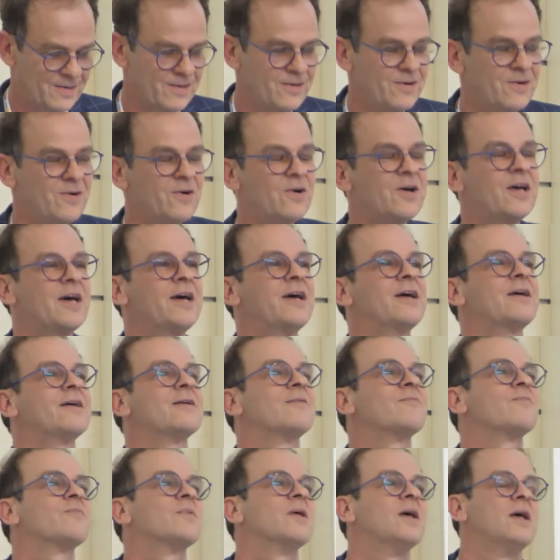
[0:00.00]
Okay.
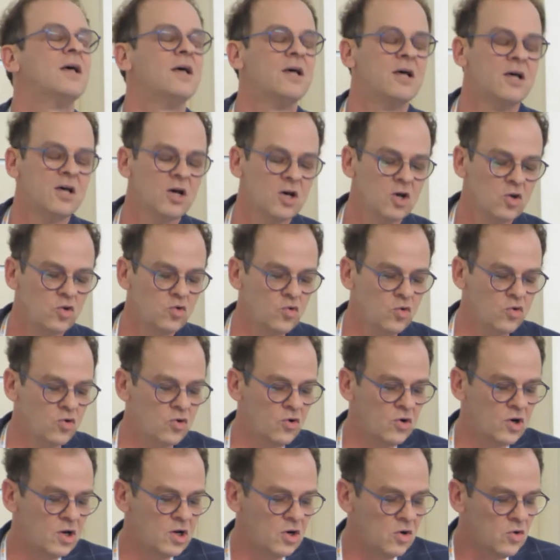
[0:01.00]
To
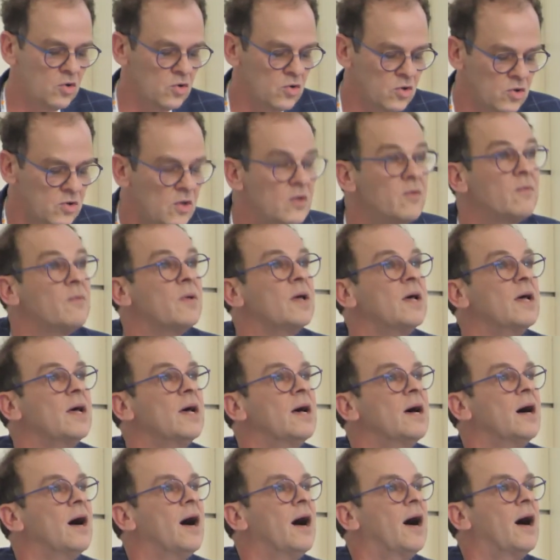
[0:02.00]
conclude,
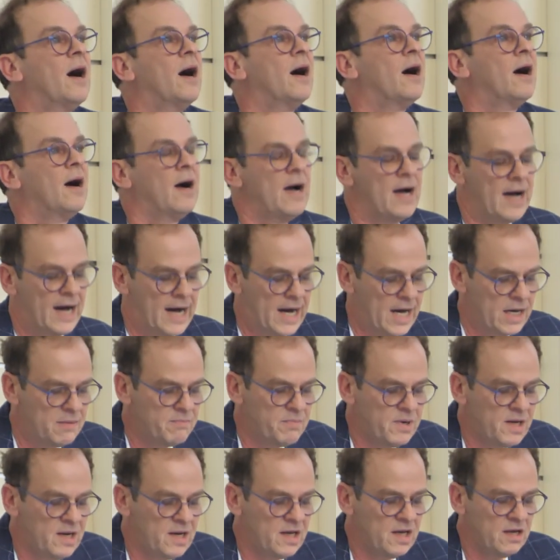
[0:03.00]
I
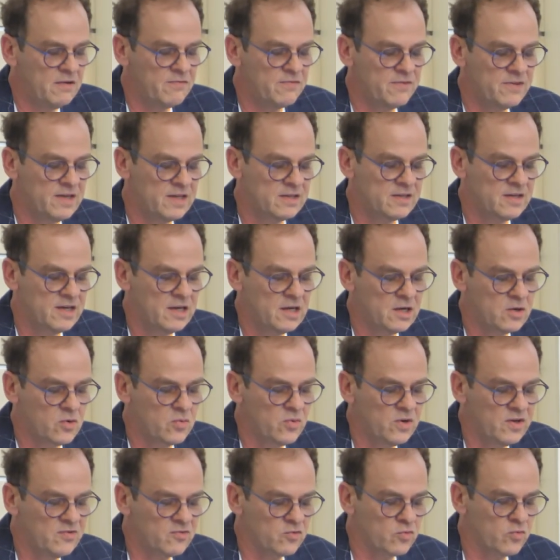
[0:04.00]
believe that the
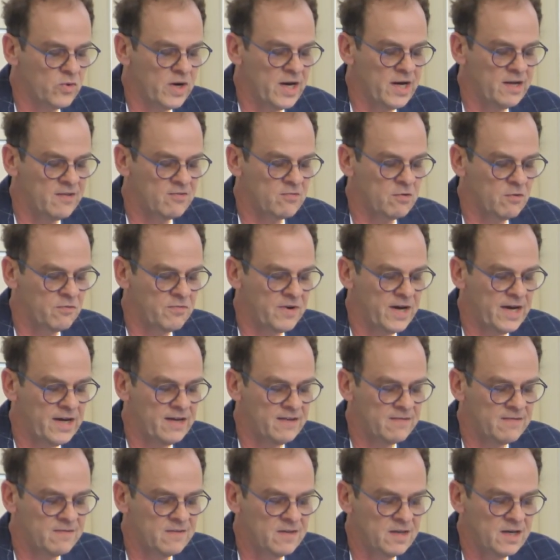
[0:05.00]
increased rates of
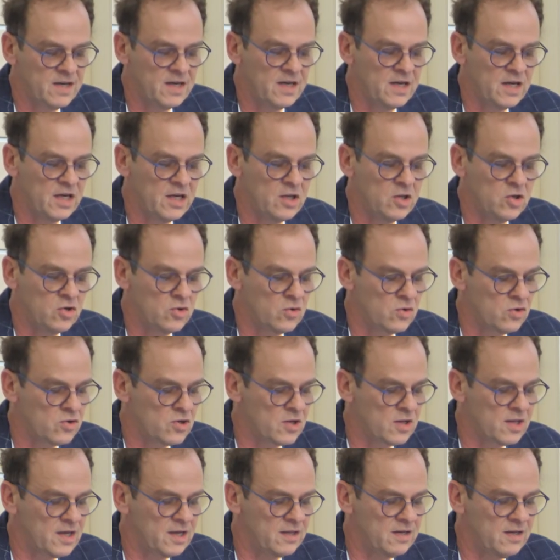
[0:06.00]
ASD in
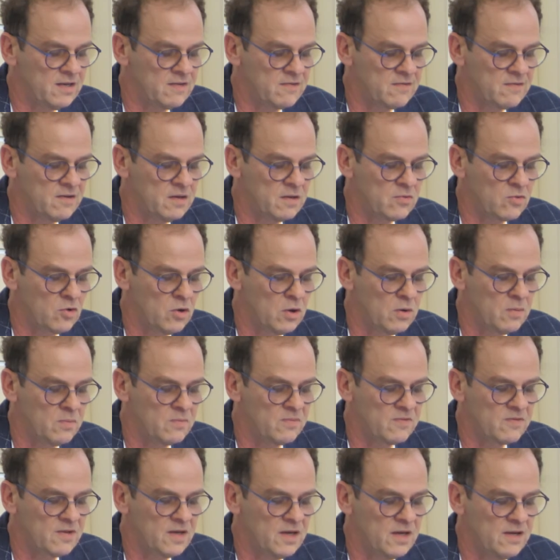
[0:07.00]
neurogenetic
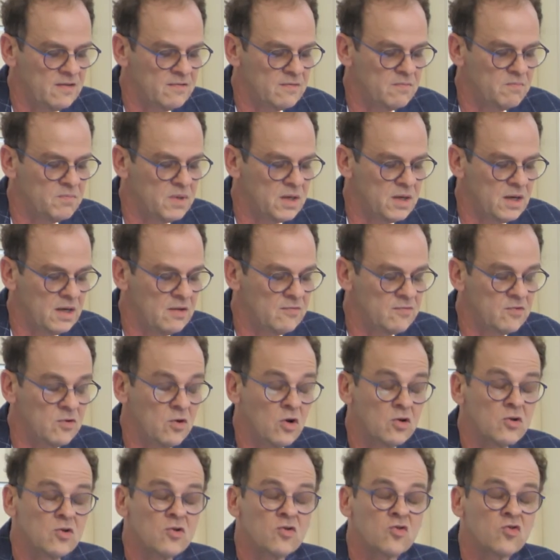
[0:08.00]
syndromes is
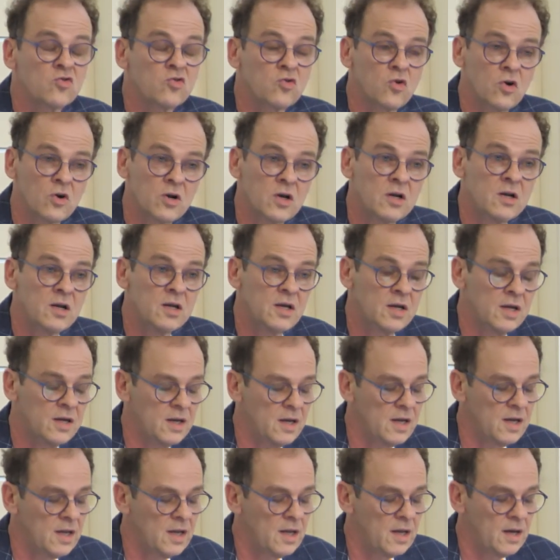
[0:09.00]
not solely,
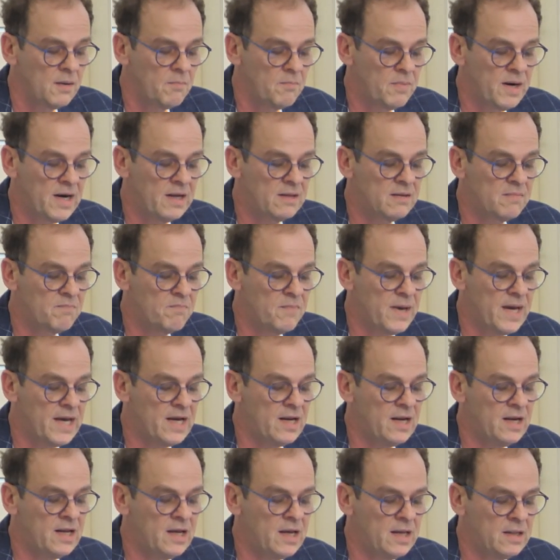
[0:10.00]
but
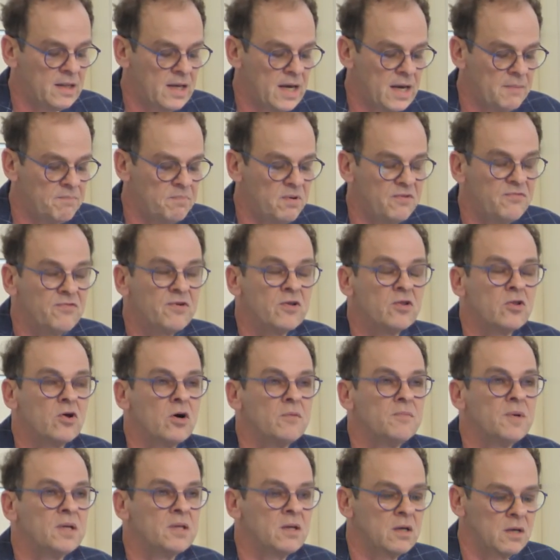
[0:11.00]
mainly an
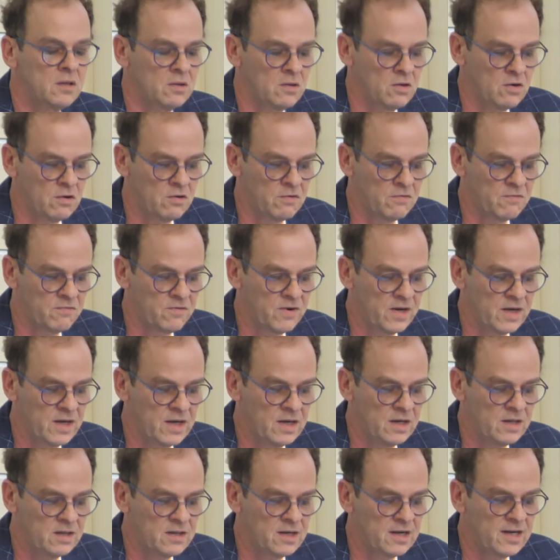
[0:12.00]
epiphenomenon of
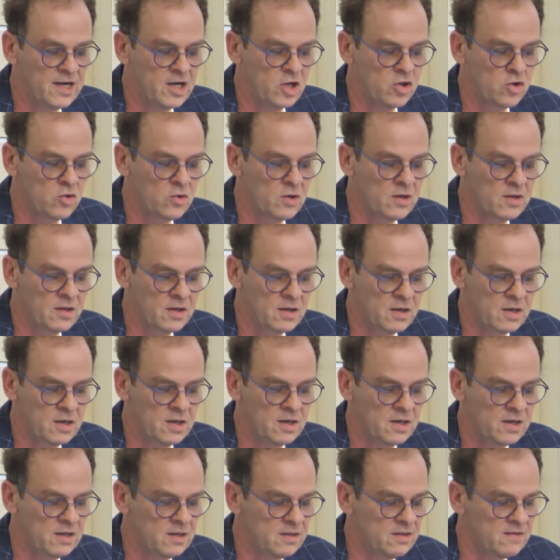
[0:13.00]
intellectual
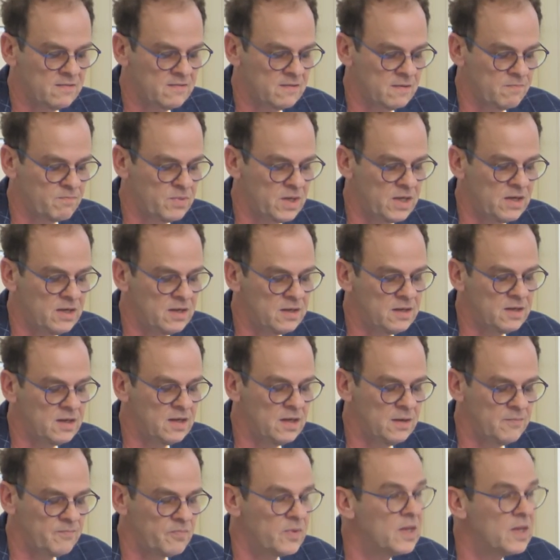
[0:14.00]
disability.